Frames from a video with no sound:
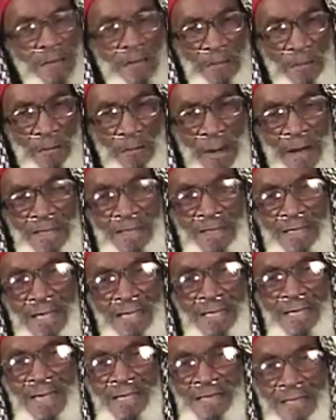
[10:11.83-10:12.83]
the money
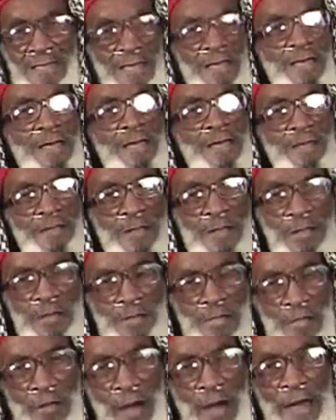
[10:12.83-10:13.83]
that they need to get
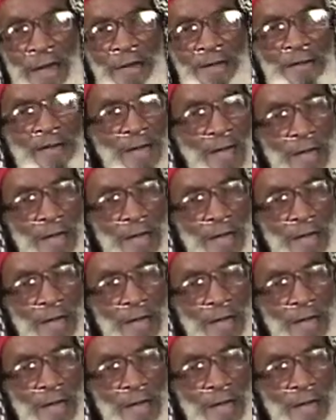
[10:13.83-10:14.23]
lawyers